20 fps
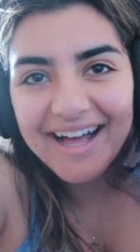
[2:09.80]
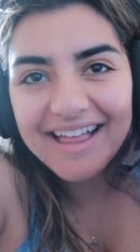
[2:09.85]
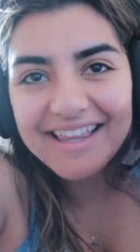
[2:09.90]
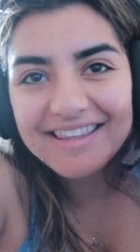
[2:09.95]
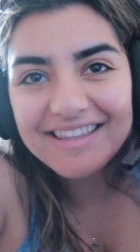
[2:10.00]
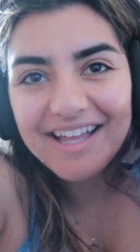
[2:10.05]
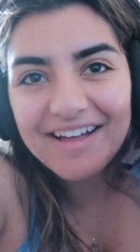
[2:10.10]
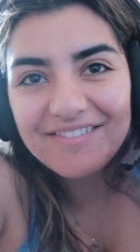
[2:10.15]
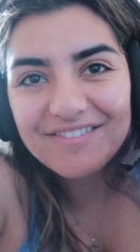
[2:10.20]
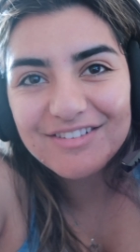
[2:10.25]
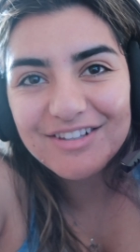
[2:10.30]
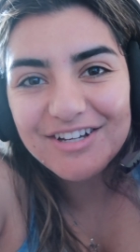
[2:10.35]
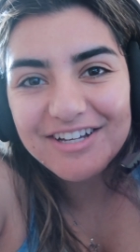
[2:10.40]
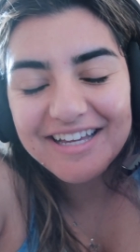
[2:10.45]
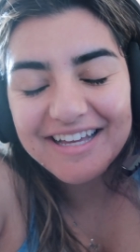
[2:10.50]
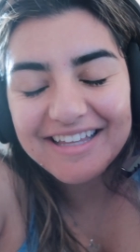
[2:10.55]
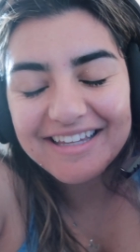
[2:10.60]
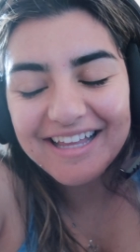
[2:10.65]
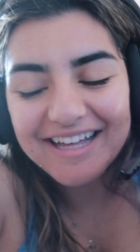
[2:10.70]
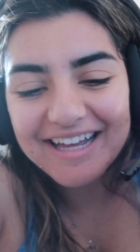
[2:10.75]
I love
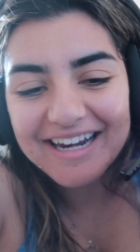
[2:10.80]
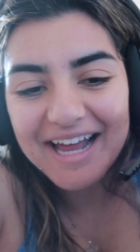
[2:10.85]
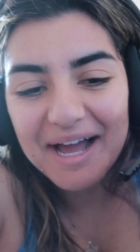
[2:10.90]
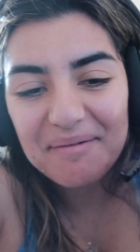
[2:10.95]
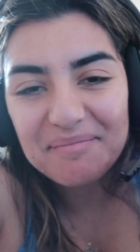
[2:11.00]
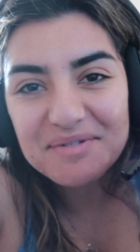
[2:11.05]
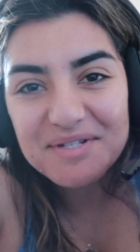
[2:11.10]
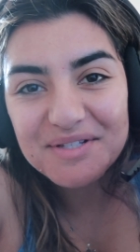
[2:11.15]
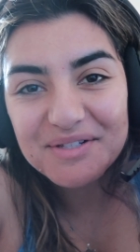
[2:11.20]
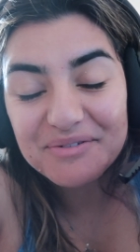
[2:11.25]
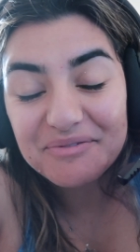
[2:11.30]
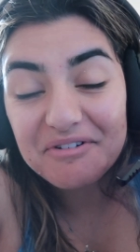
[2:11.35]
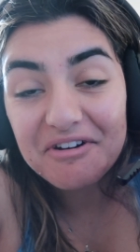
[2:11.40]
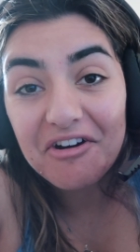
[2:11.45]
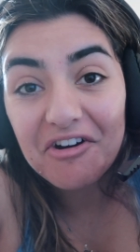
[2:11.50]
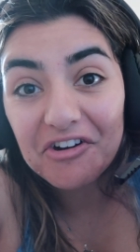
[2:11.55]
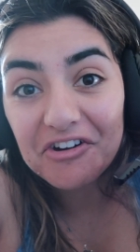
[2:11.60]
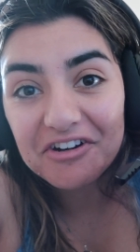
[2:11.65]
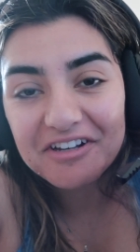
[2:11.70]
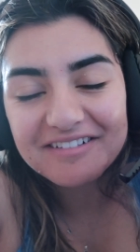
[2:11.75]
looking like an absolute
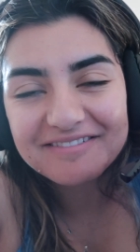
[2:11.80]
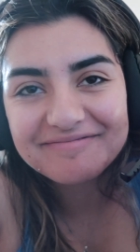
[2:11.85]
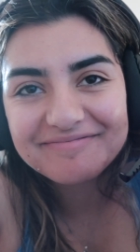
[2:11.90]
nerd.